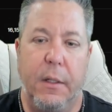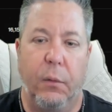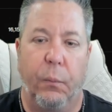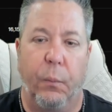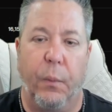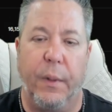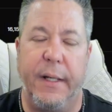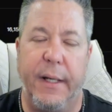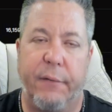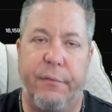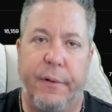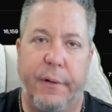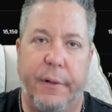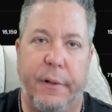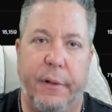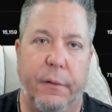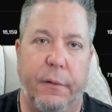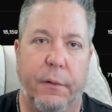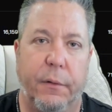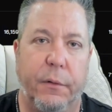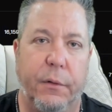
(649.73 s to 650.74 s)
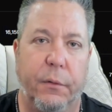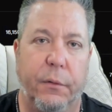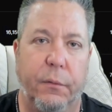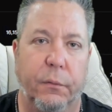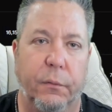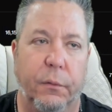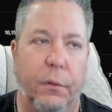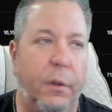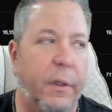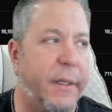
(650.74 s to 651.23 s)
whenever
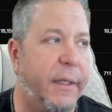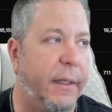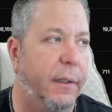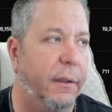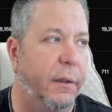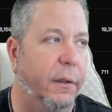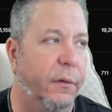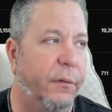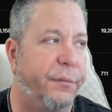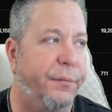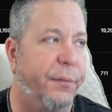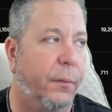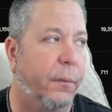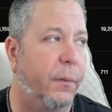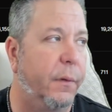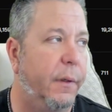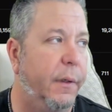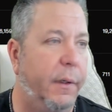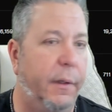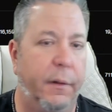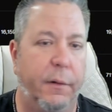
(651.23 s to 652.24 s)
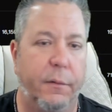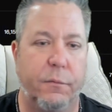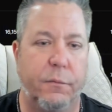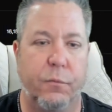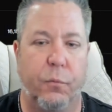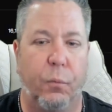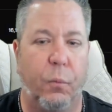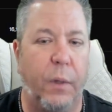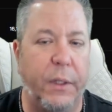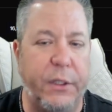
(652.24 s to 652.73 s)
you're looking for
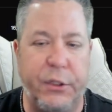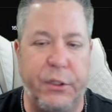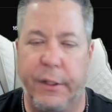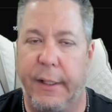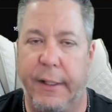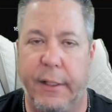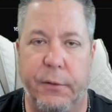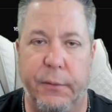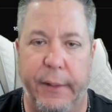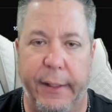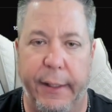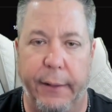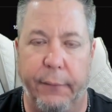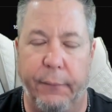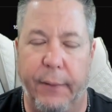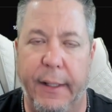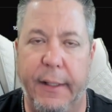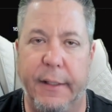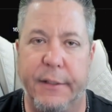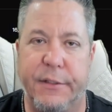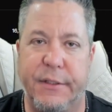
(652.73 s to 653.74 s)
what should I create, right?